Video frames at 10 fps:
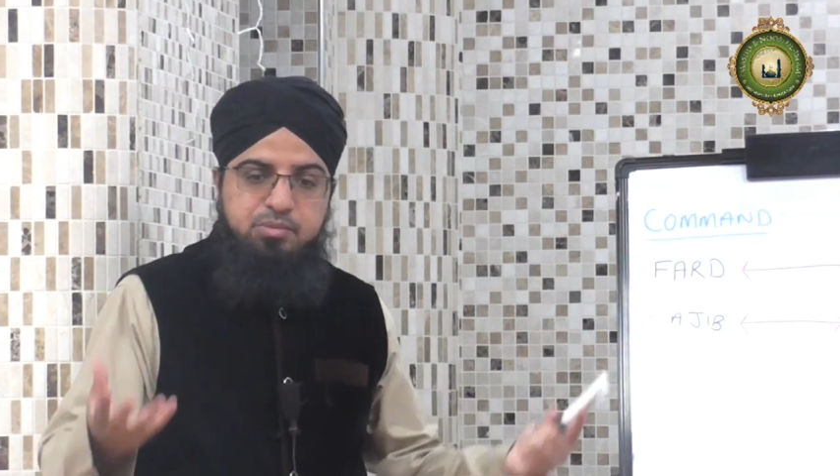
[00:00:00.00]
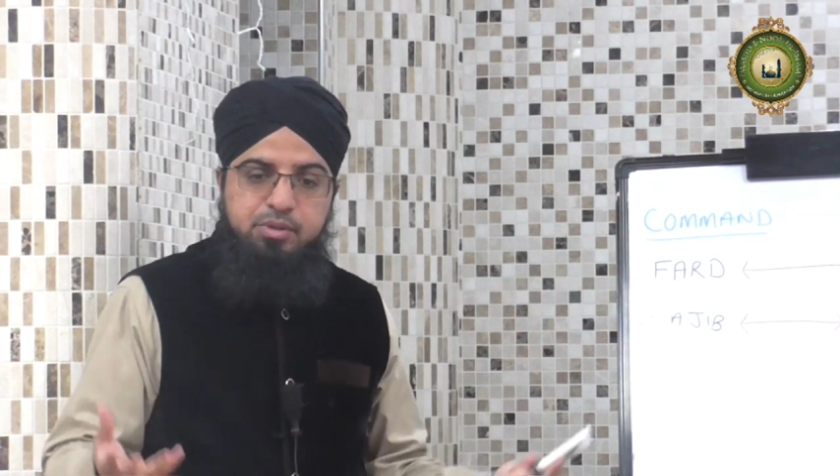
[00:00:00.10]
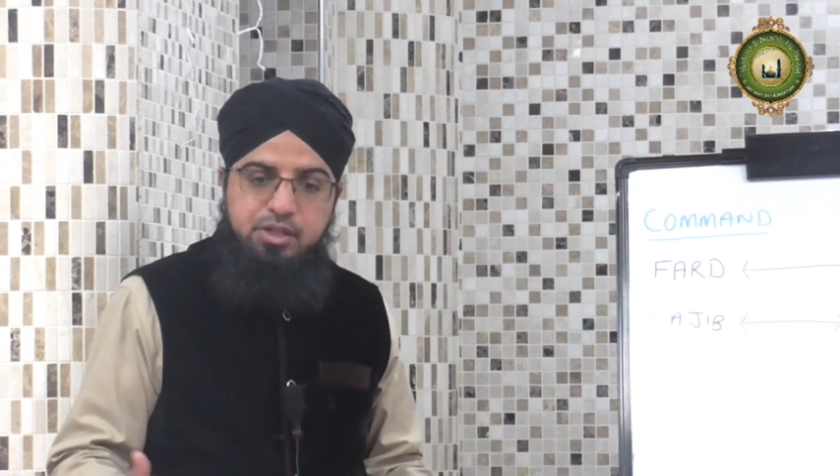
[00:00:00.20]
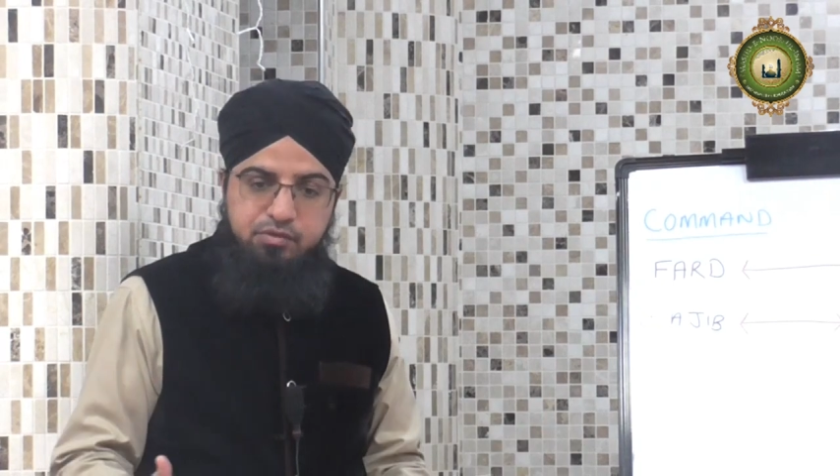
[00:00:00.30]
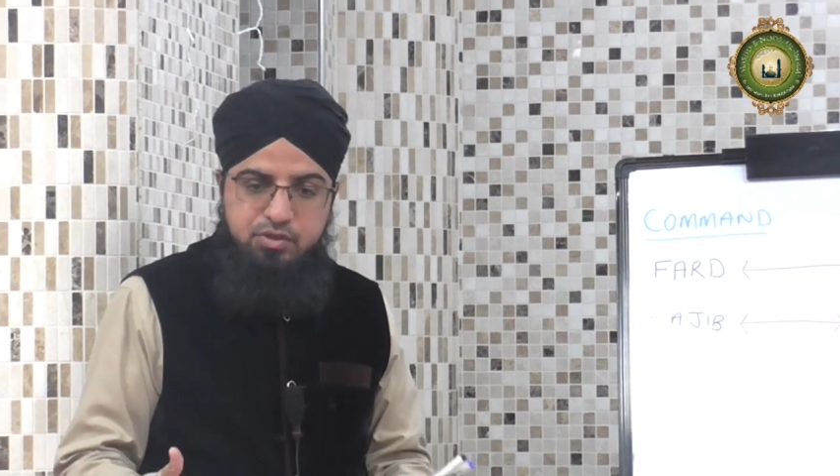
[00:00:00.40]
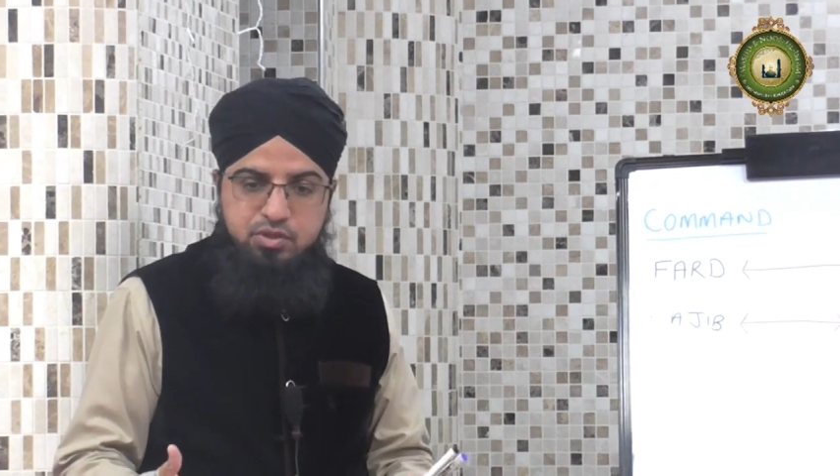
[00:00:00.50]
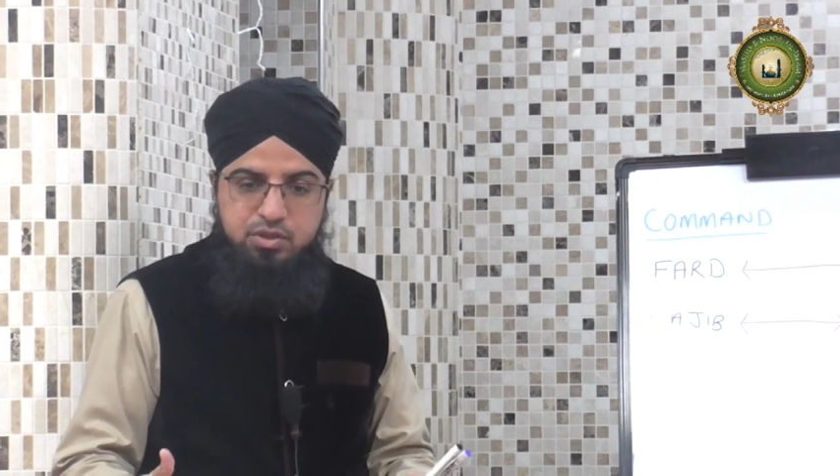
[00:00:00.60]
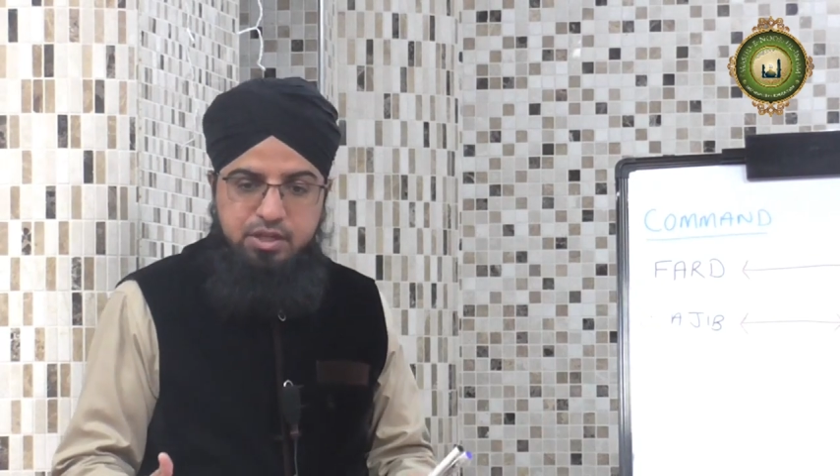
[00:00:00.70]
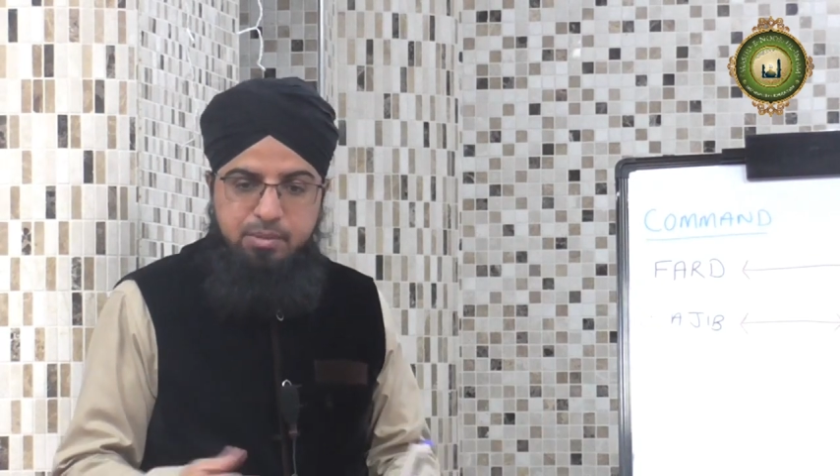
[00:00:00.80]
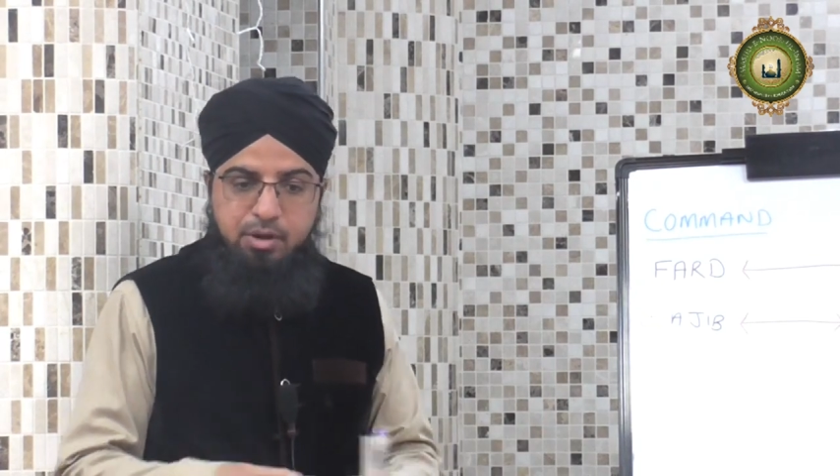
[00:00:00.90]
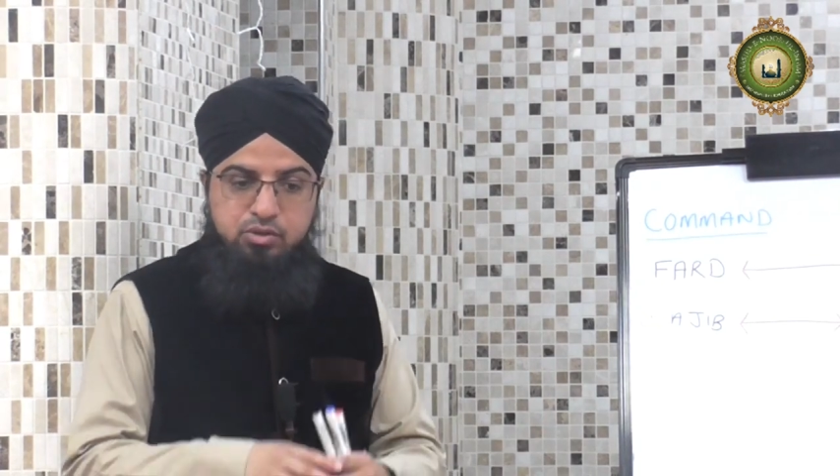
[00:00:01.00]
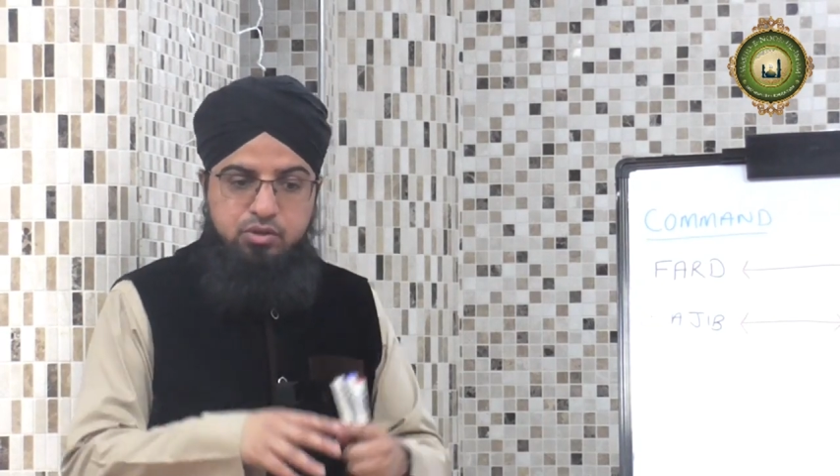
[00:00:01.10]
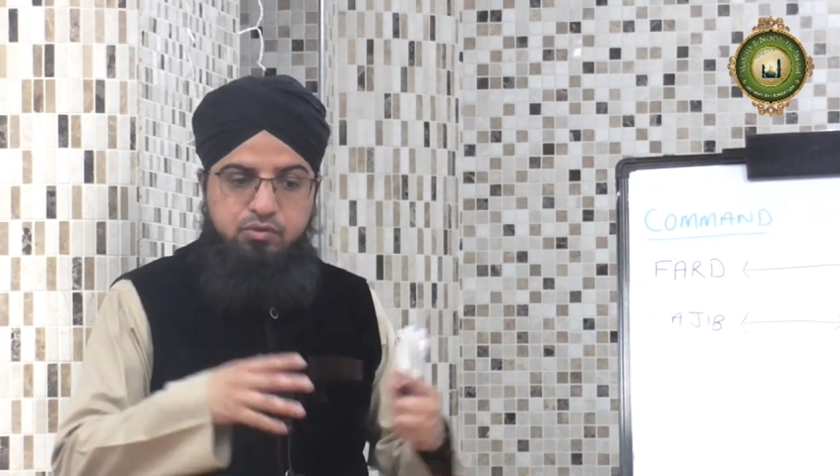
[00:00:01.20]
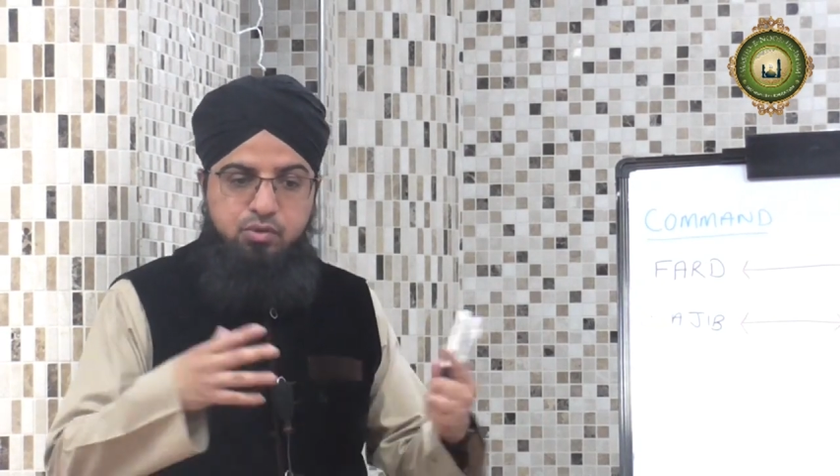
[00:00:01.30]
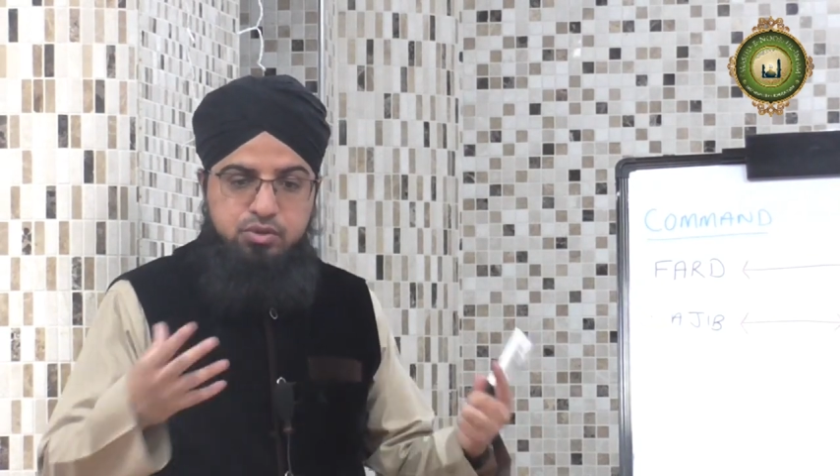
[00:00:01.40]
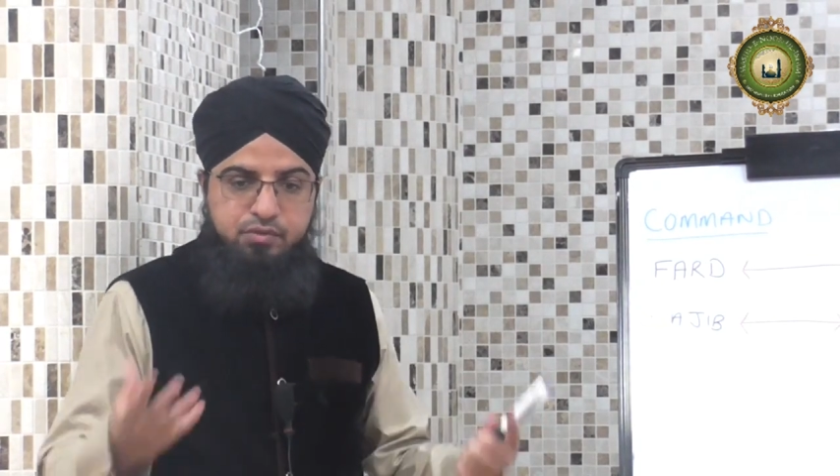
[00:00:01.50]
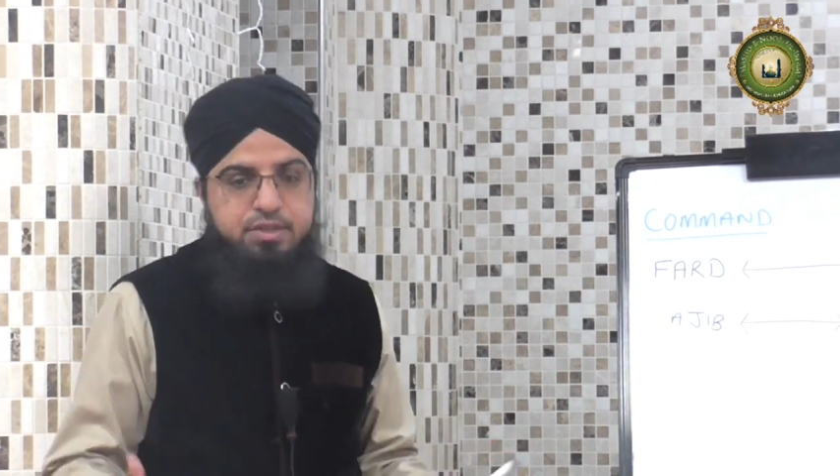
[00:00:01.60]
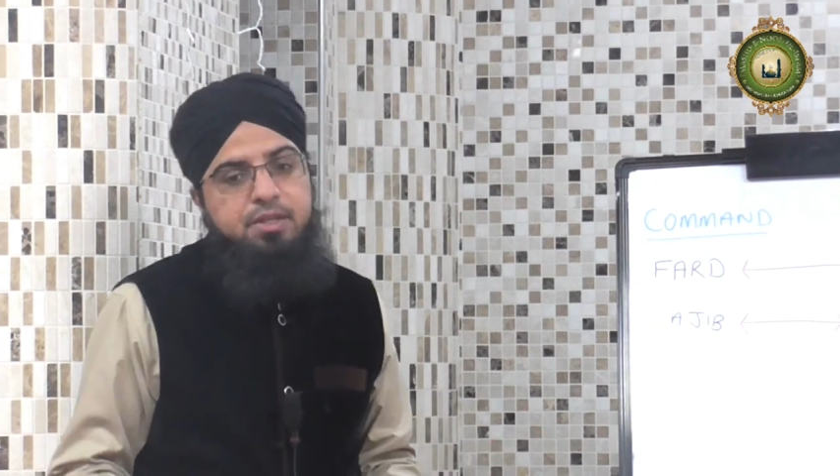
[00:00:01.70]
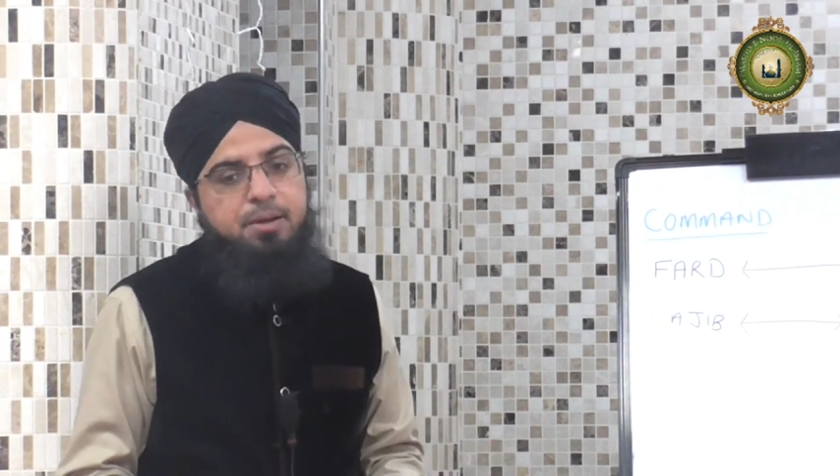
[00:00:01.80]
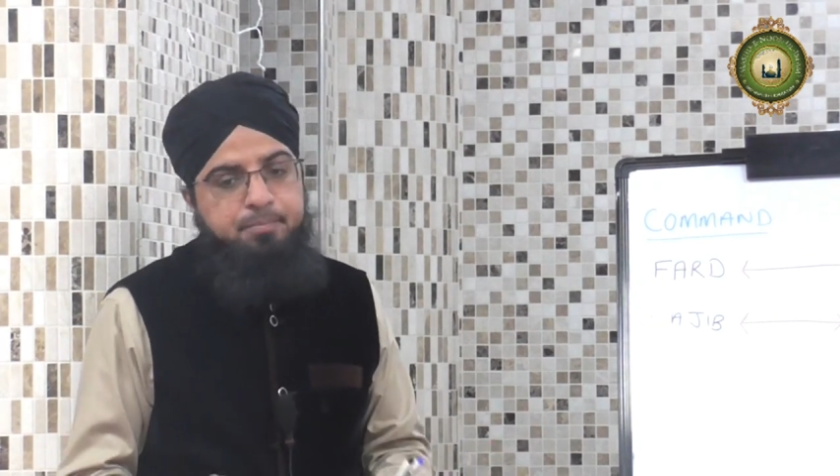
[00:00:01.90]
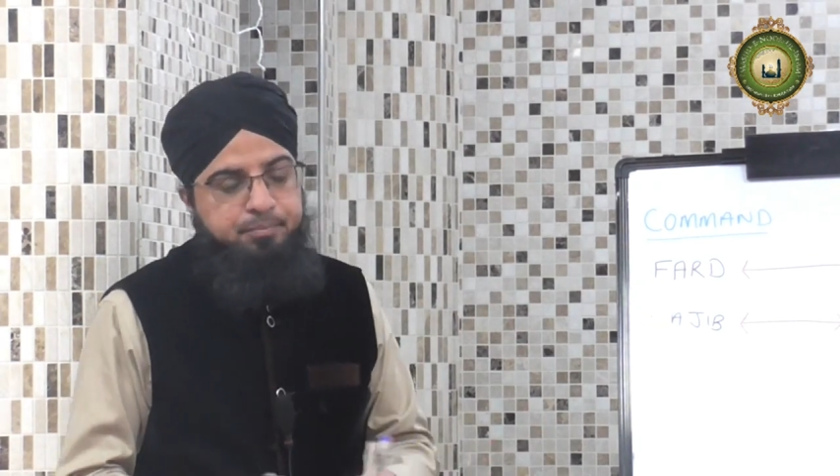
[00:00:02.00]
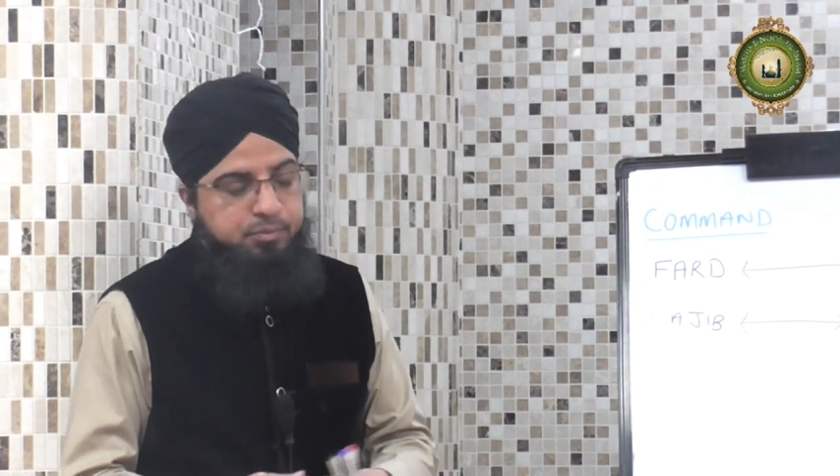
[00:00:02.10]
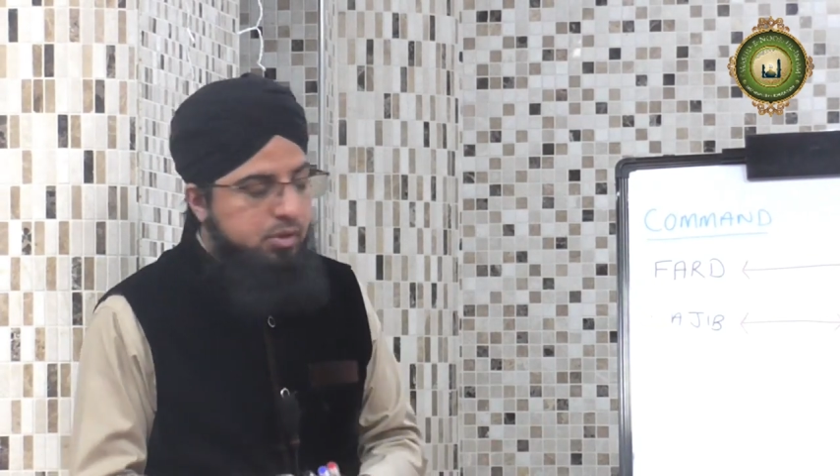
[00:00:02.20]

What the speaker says: disbelievers, they came out of the folds of Islam.